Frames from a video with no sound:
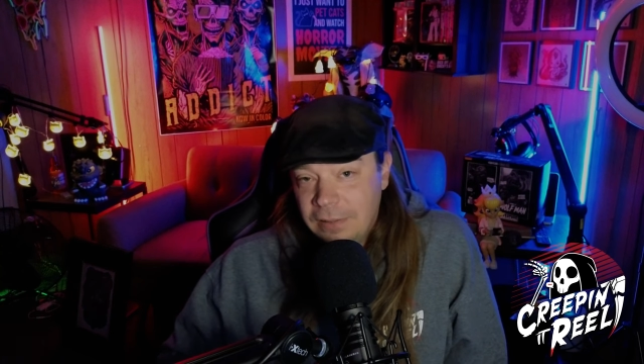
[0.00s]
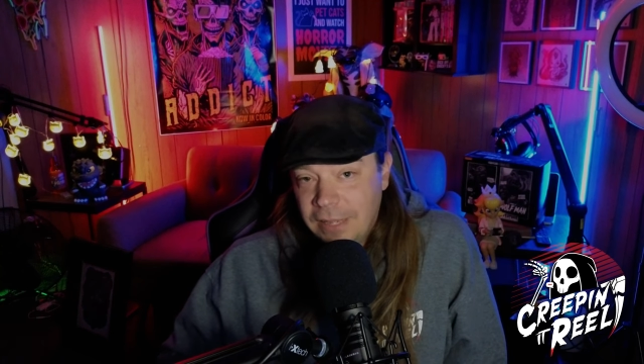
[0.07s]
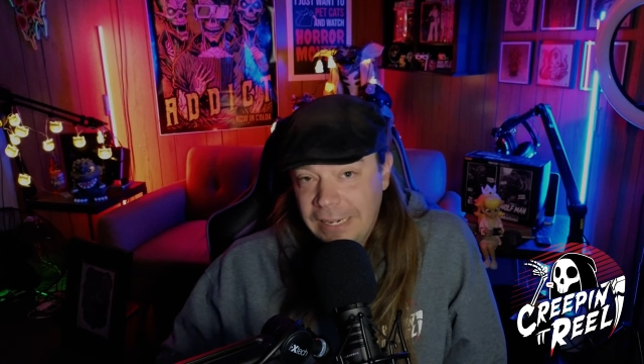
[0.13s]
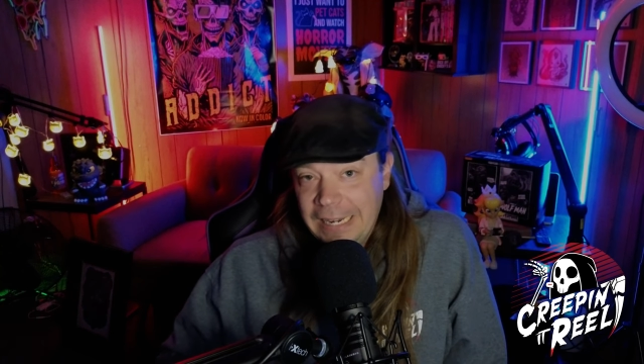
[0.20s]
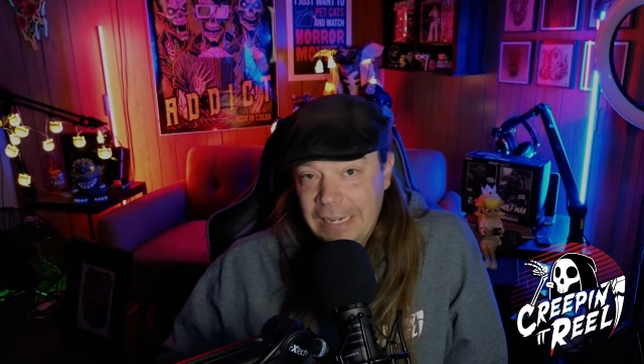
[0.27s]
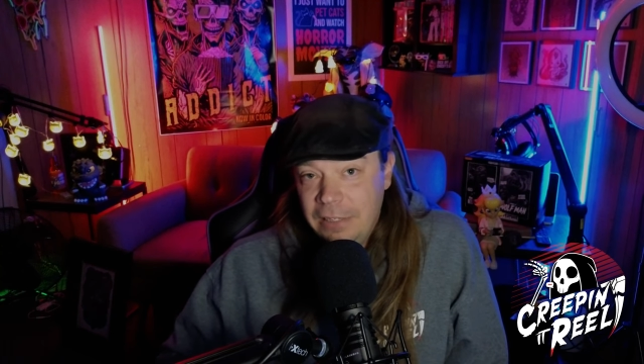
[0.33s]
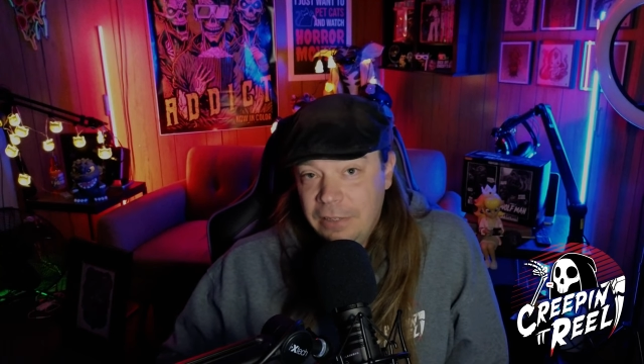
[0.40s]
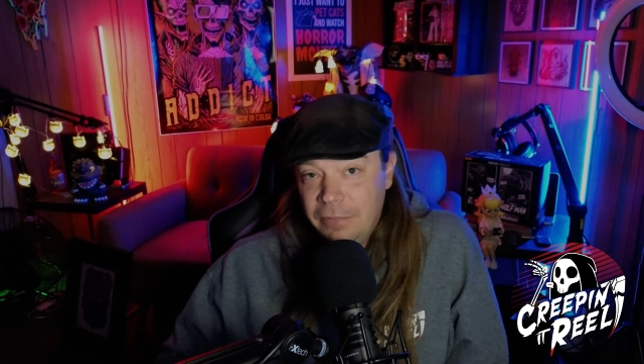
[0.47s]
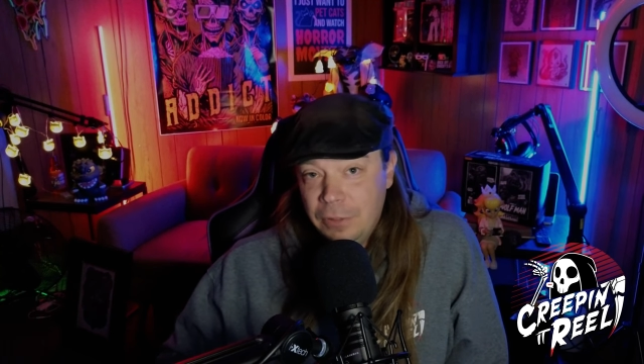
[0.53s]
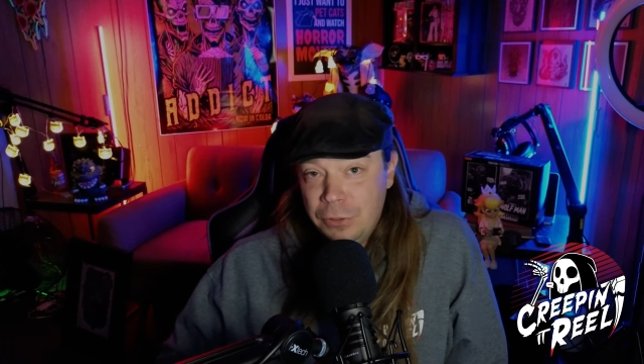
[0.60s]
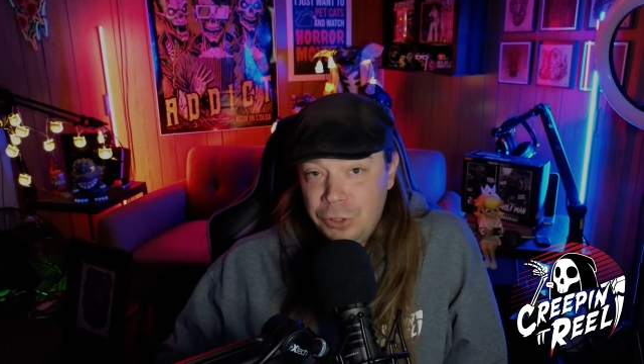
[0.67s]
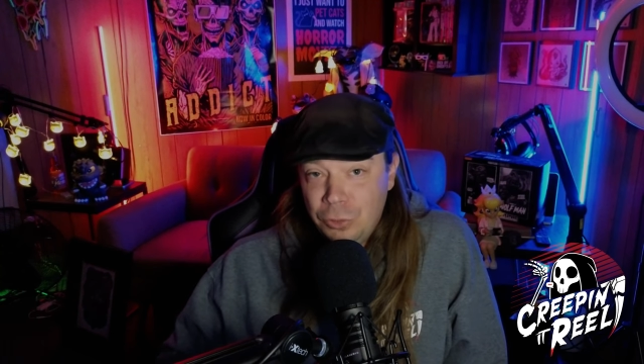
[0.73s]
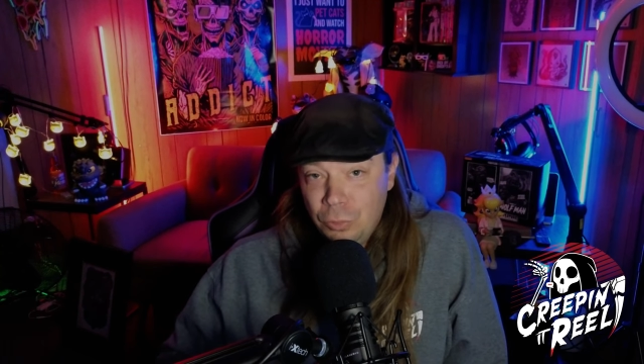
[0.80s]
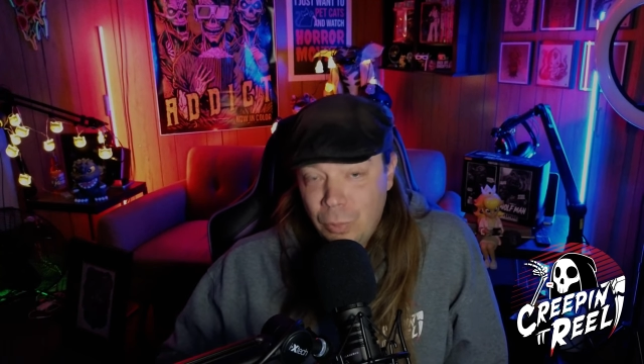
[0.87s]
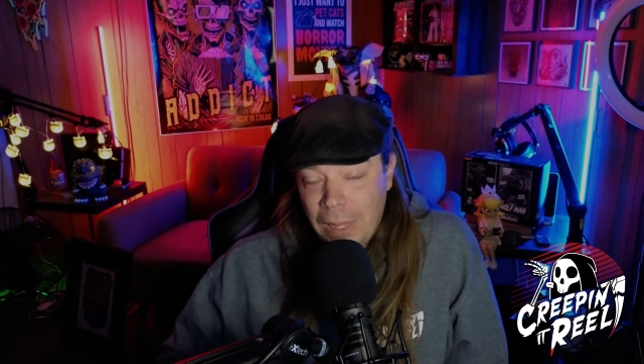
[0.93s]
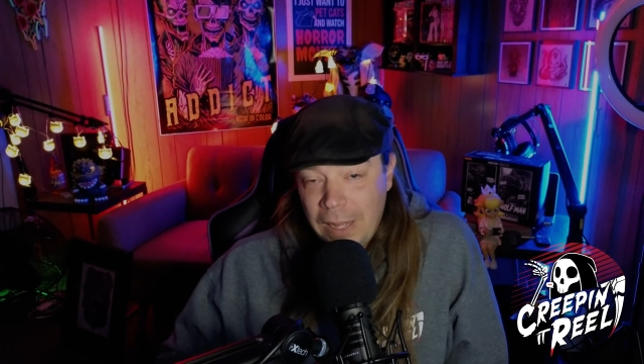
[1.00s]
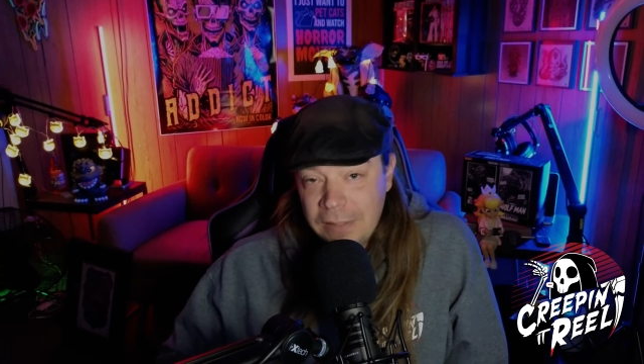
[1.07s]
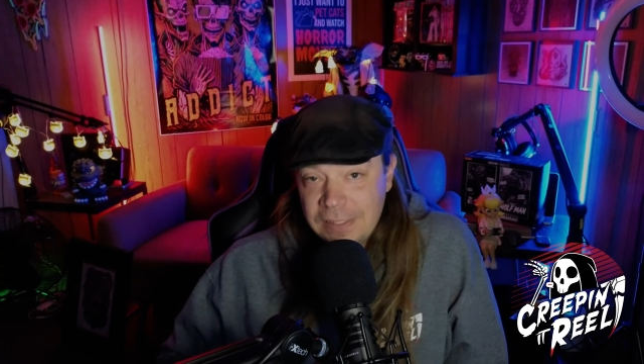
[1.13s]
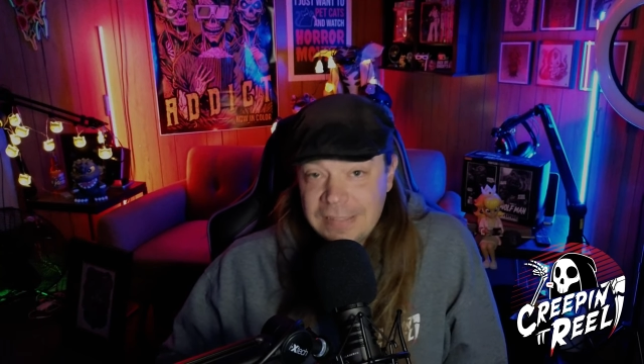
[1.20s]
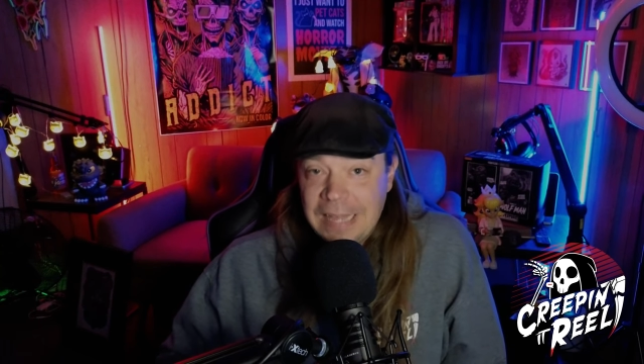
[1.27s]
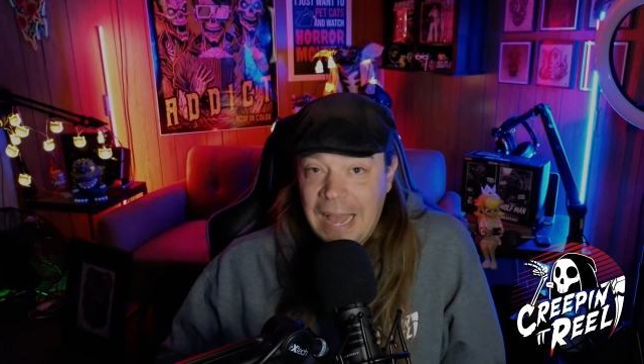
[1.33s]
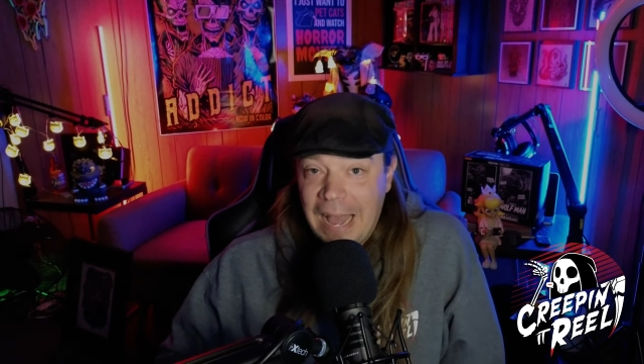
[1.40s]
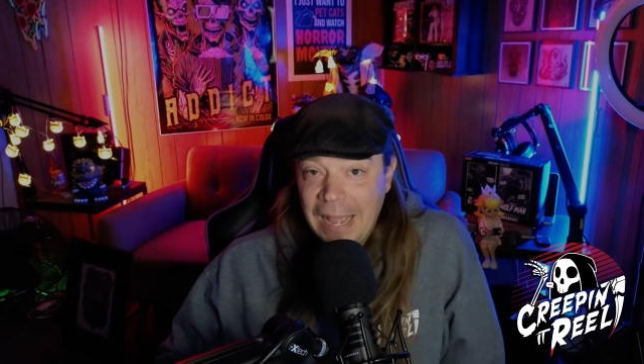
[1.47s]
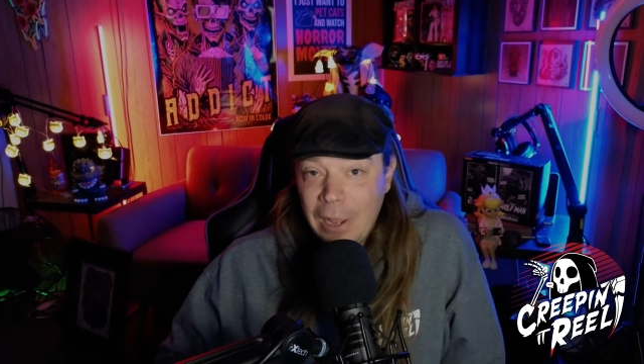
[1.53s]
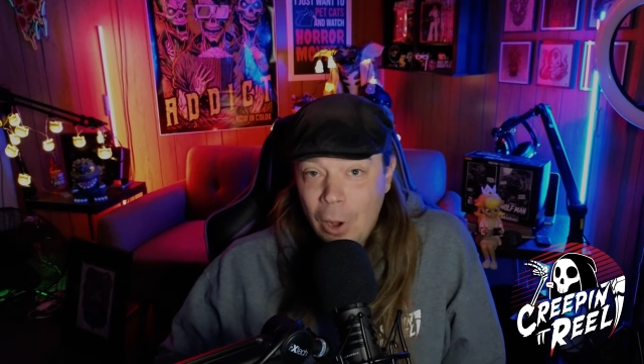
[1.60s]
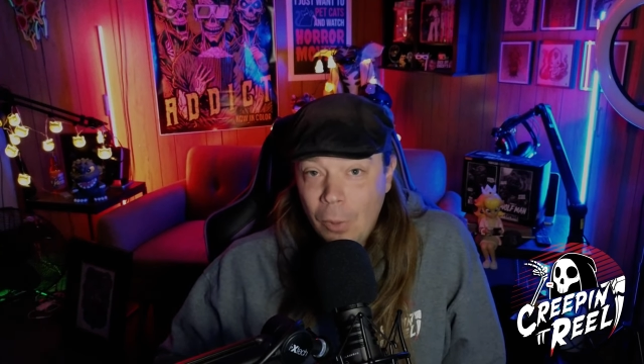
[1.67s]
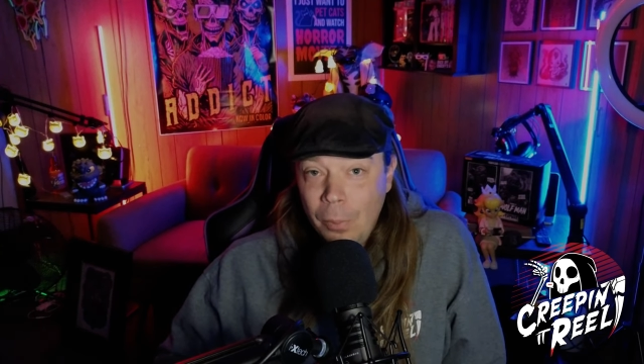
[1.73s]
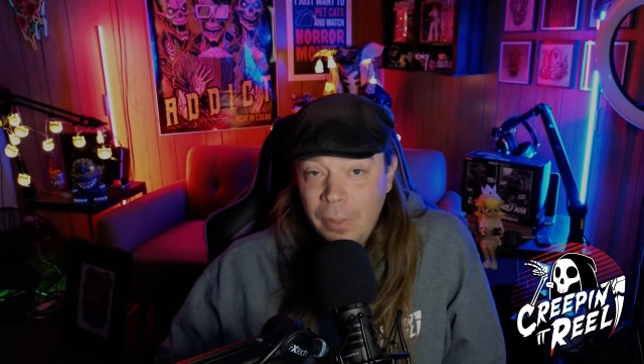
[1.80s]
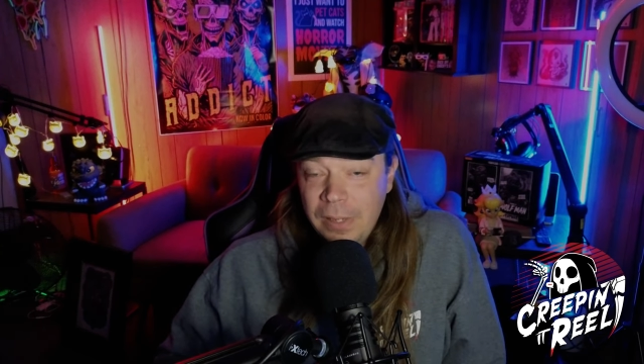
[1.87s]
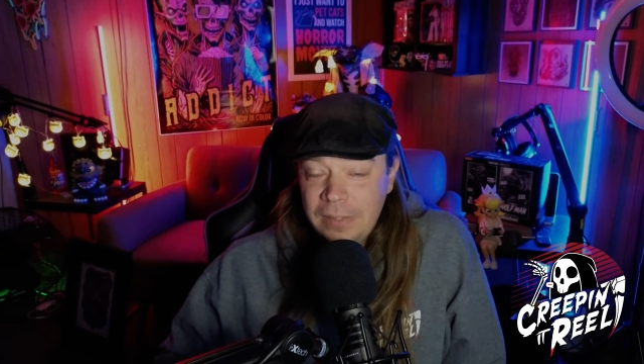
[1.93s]
in any of the shoeboxes I
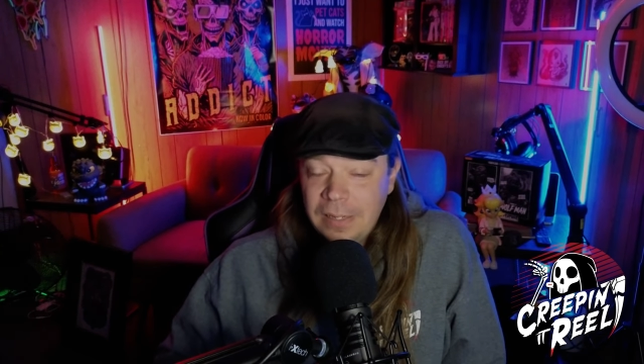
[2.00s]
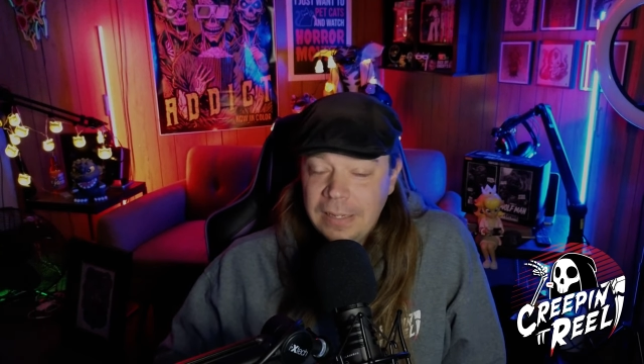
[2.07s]
opened,